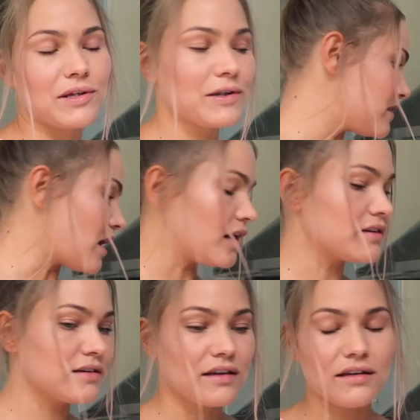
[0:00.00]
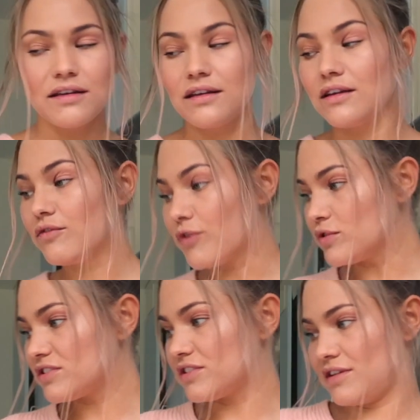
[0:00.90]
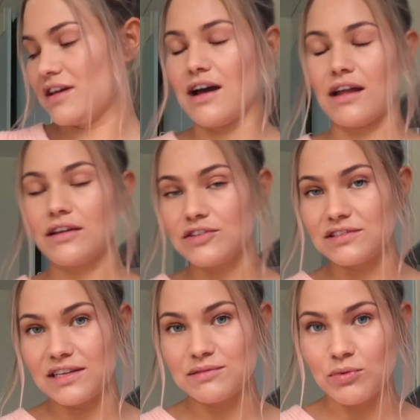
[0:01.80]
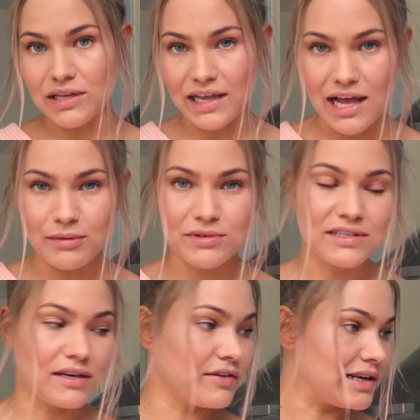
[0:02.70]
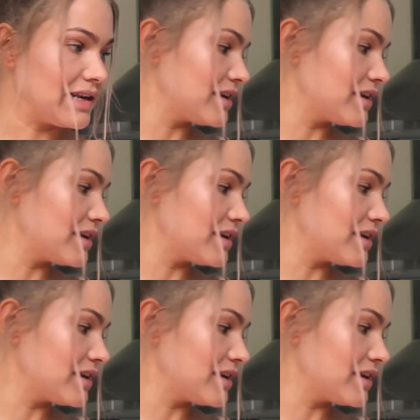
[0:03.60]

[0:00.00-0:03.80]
milk, the unroasted kind, because it tastes more like almonds and I really